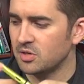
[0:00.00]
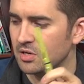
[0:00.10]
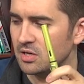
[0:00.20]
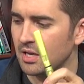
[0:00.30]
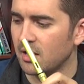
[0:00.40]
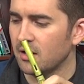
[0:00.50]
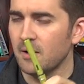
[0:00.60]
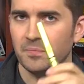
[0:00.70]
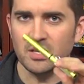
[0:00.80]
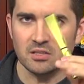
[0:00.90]
and you can get
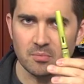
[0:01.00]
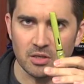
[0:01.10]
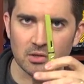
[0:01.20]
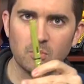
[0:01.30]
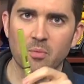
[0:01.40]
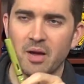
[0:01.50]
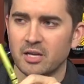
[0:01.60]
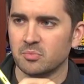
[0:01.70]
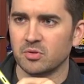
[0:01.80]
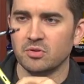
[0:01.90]
these can be a little more
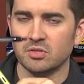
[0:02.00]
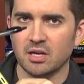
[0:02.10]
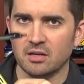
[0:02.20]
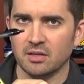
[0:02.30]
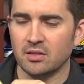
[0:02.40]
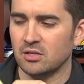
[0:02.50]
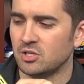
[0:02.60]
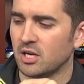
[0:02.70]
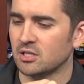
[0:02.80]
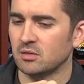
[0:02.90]
mass produced, kind of like the
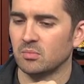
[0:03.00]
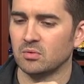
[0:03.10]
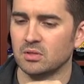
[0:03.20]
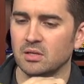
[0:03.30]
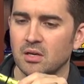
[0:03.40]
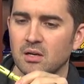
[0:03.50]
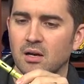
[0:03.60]
injection molded.